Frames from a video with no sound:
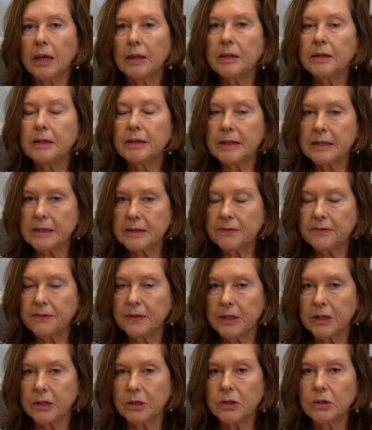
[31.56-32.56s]
In this
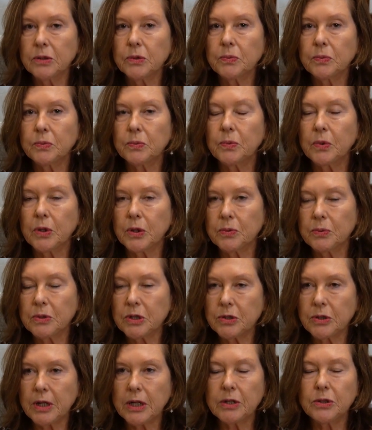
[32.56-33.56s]
field, what we
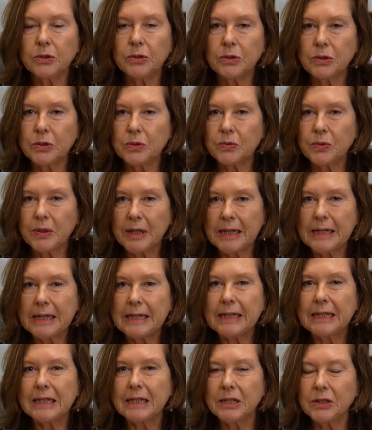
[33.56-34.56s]
try and do is
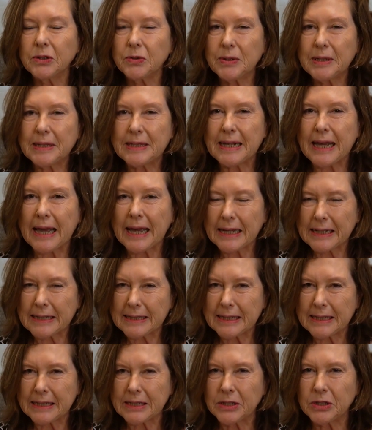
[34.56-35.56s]
really increase
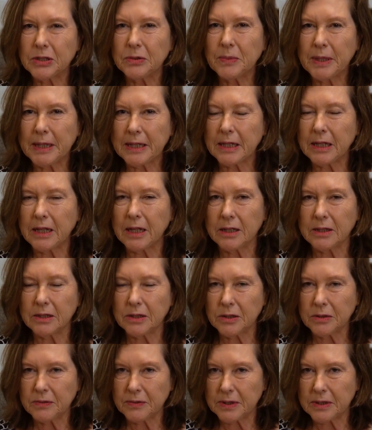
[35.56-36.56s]
access to mental health
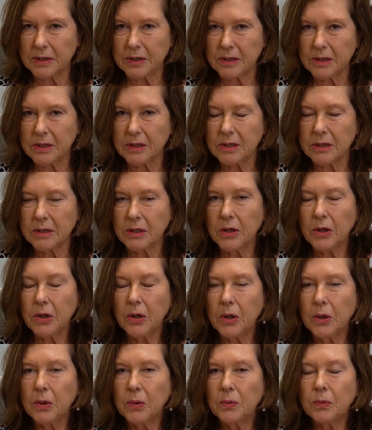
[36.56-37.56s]
services
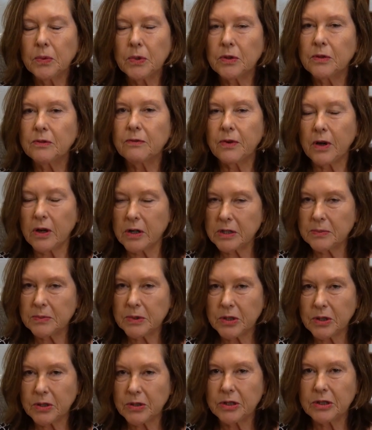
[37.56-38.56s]
with the vast
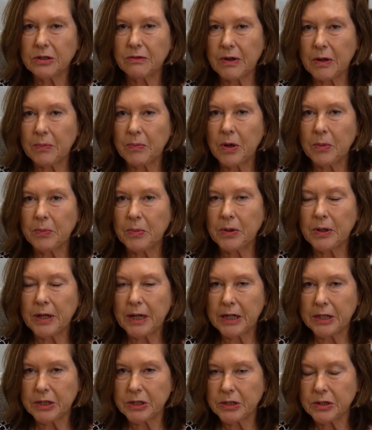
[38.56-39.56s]
majority of our
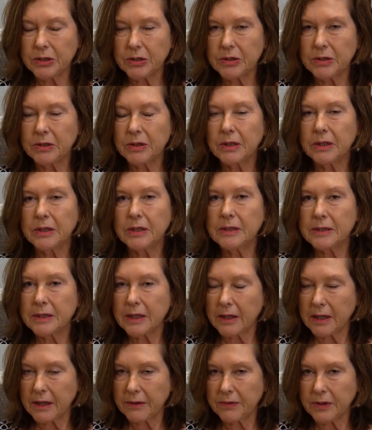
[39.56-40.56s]
population in
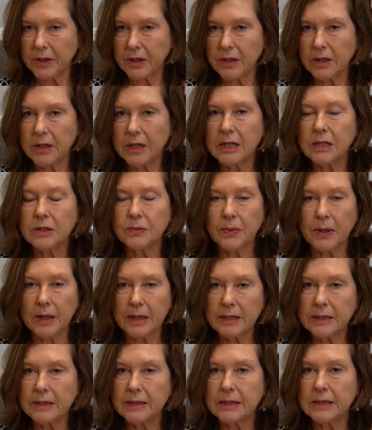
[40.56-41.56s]
South Africa as
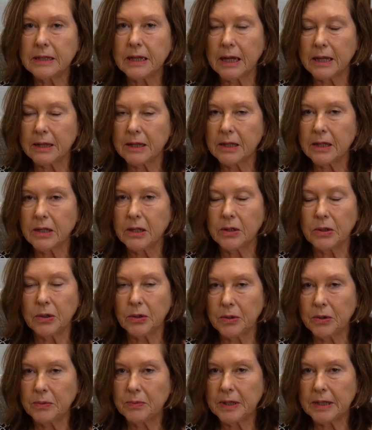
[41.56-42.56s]
well as in other
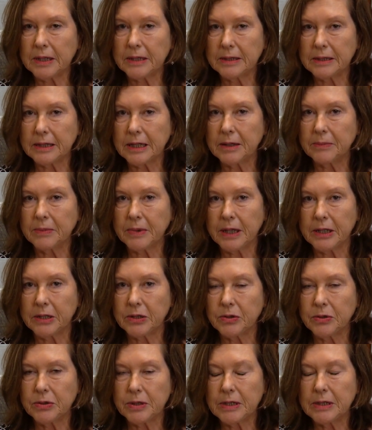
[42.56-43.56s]
low and middle income
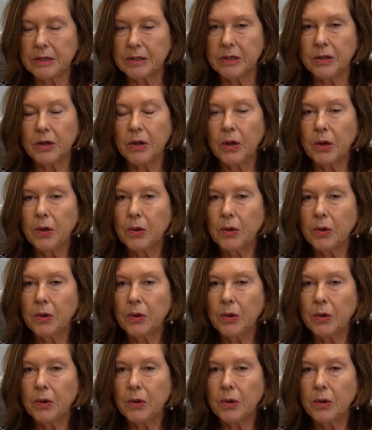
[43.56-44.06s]
countries